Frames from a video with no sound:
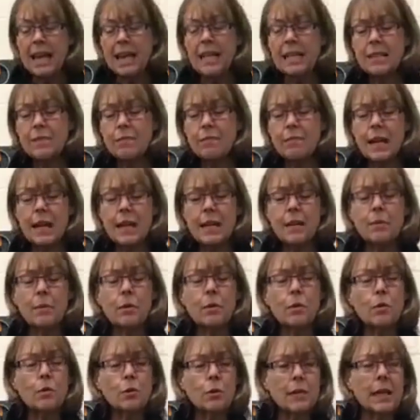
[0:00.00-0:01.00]
It is
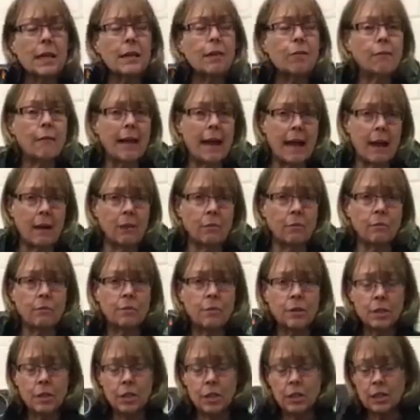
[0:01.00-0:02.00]
available all year
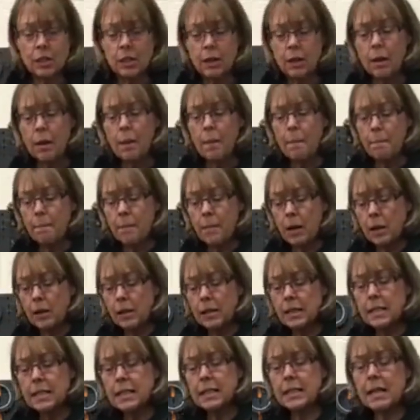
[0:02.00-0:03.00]
round,
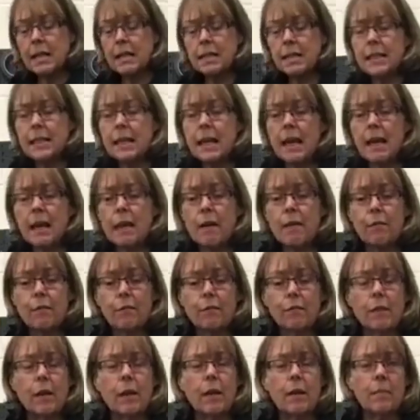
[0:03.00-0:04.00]
but it does
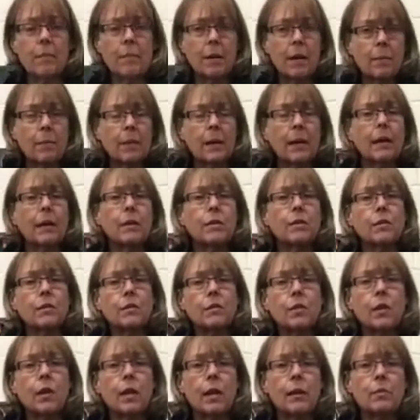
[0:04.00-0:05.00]
have a
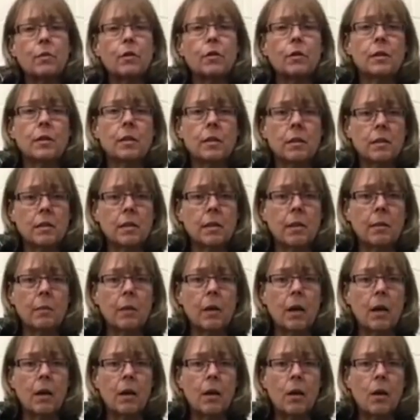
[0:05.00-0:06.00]
period of time during the
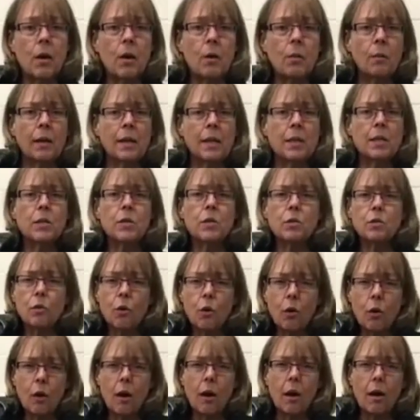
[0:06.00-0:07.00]
summer when it's
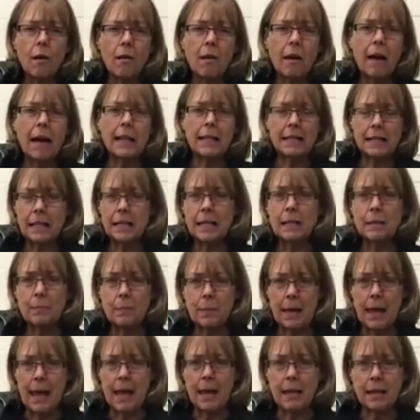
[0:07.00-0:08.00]
not at
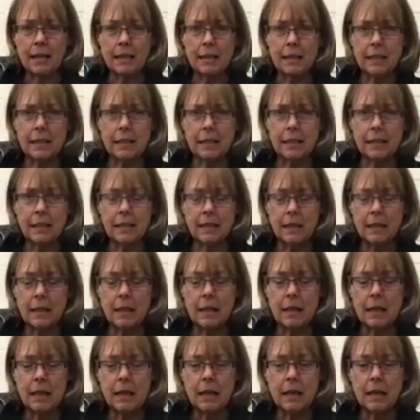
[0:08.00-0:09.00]
its best.
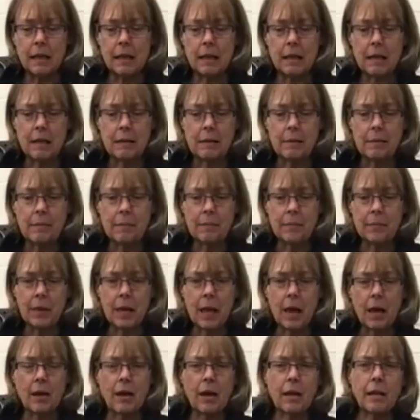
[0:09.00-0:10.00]

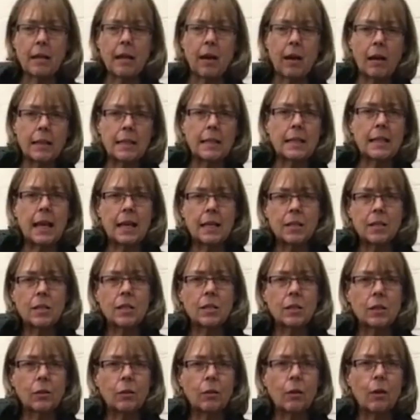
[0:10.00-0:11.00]
And I
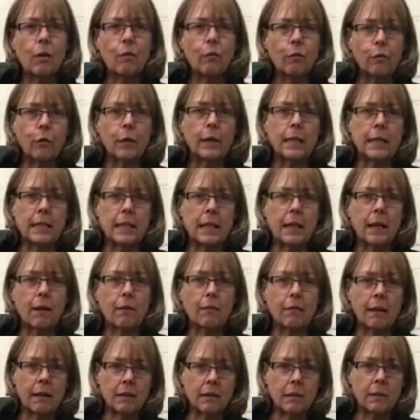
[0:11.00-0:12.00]
tend to avoid
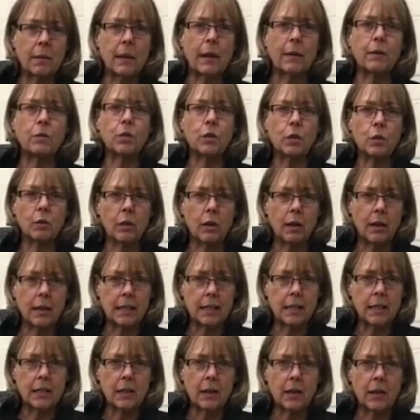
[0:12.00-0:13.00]
it around about
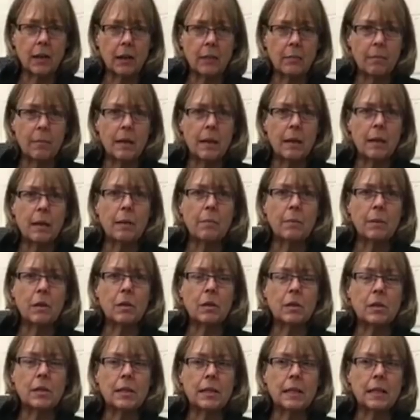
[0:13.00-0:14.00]
July time,
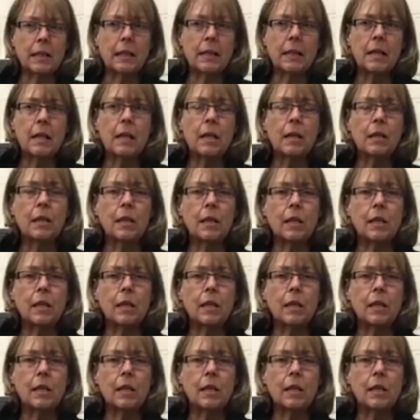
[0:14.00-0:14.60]
because the